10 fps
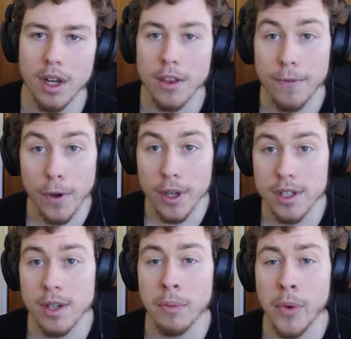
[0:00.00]
The first
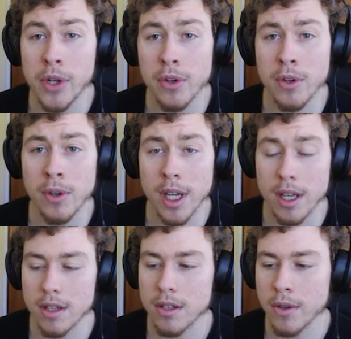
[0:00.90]
thing we do
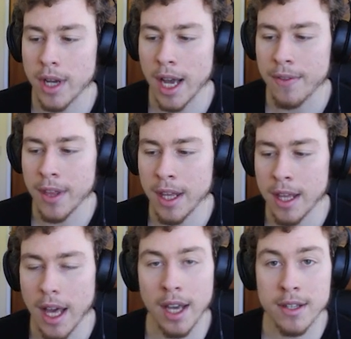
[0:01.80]
is look at
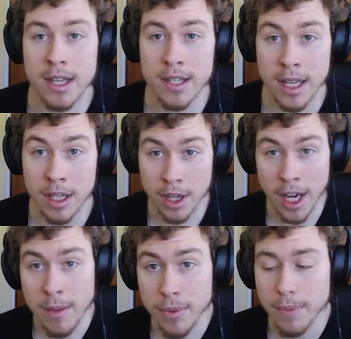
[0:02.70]
the XSD
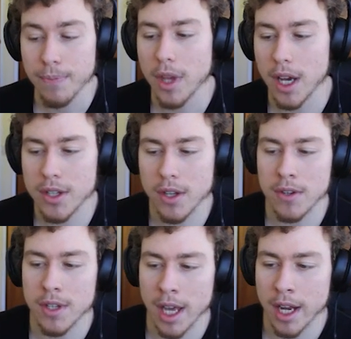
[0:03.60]
type
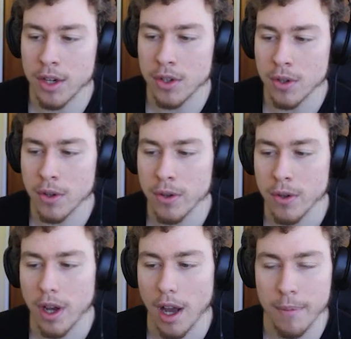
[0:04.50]
associated to
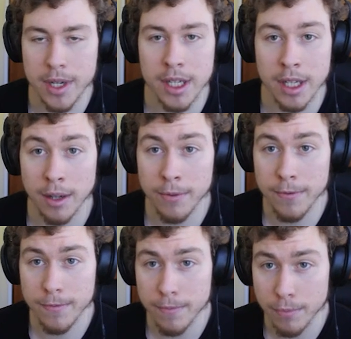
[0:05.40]
a particular
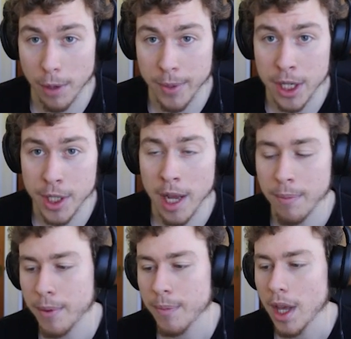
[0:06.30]
property shape.
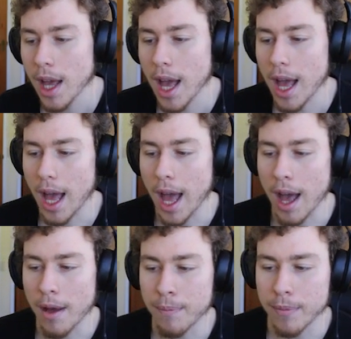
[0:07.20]

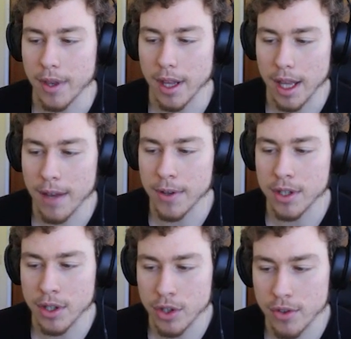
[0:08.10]
If it's
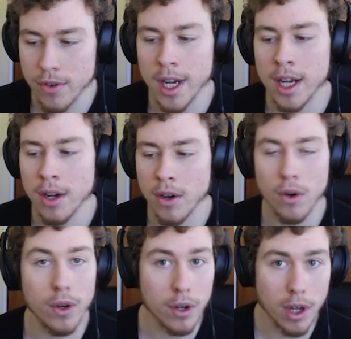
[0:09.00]
a string
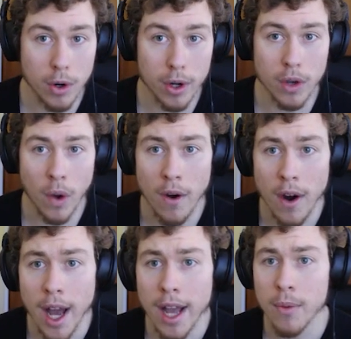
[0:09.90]
or a
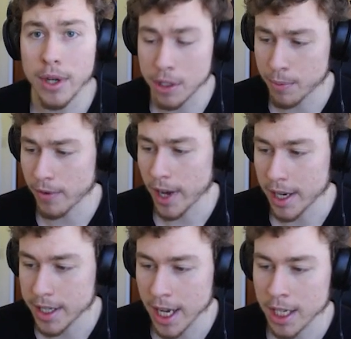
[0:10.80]
URI, we just provide
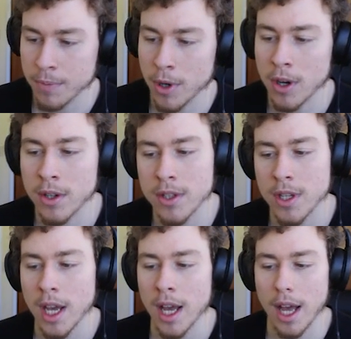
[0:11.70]
a text box,
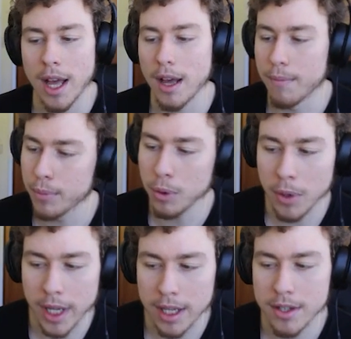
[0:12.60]

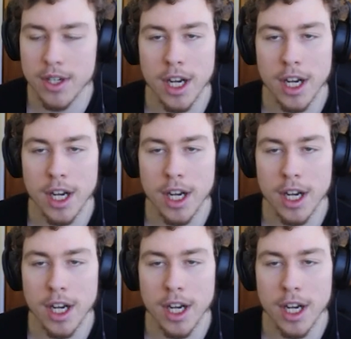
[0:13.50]
booleans,